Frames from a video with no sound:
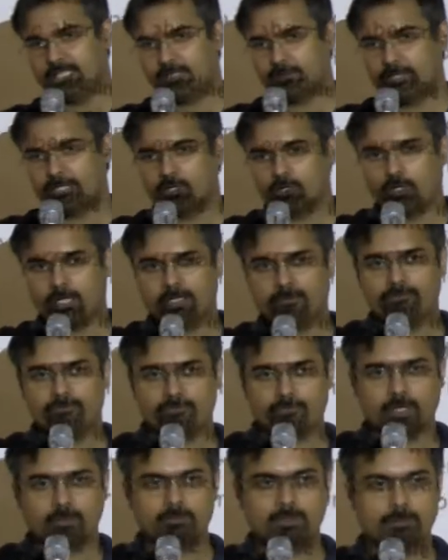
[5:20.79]
that we're drawing
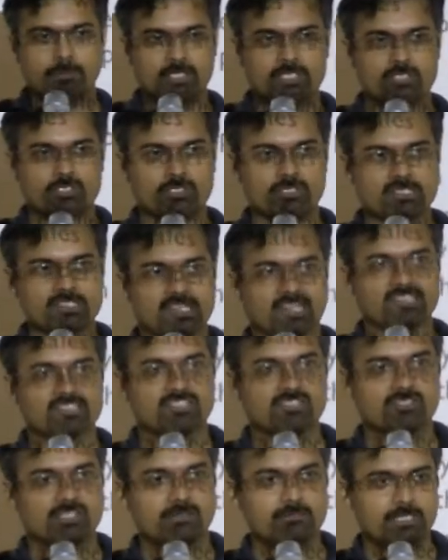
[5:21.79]
from the picture is
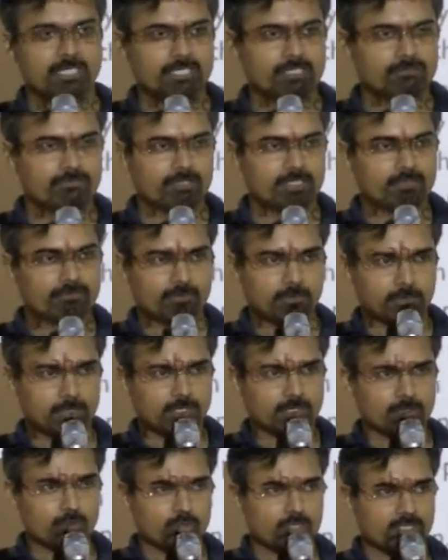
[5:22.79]
extremely different from
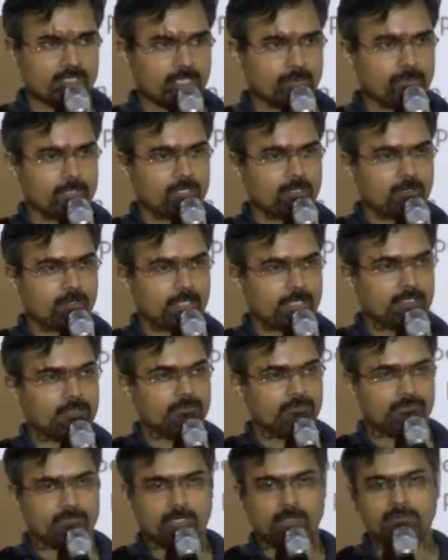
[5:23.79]
the conclusion that we're drawing
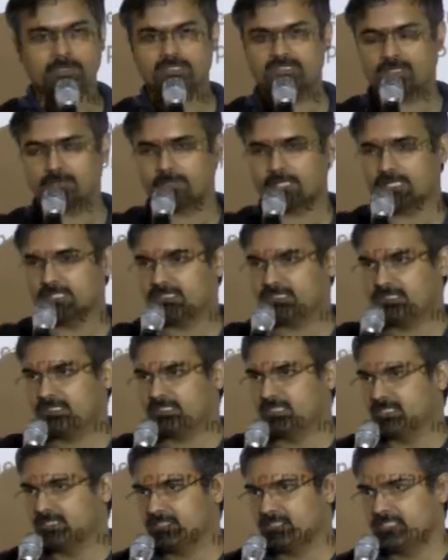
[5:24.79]
from the summarized
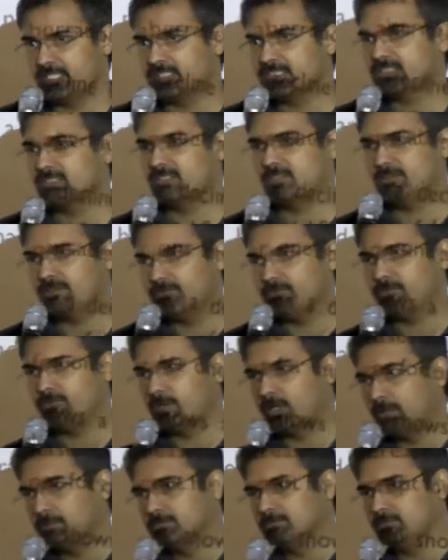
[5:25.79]
statistics
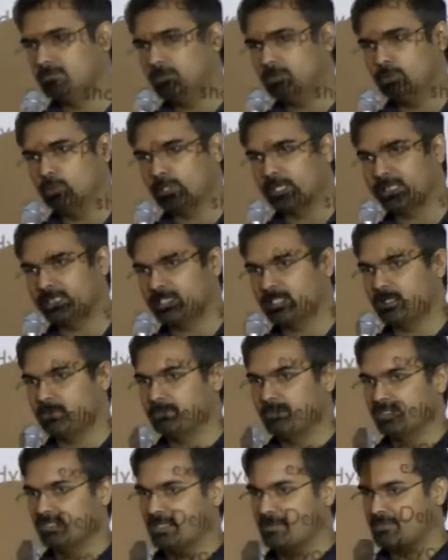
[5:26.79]
from looking at the
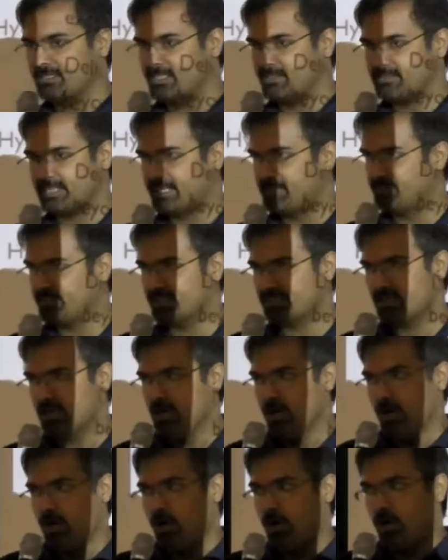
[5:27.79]
numbers themselves. And there's,
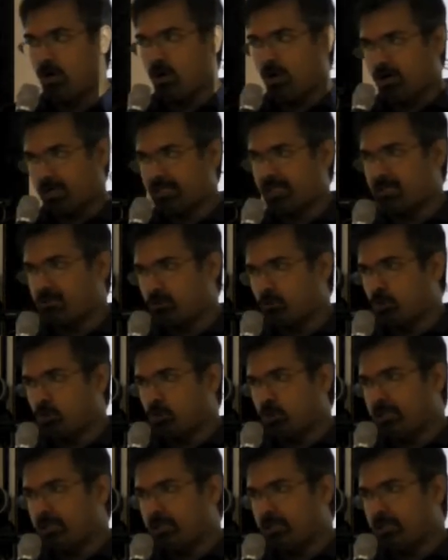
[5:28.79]
again,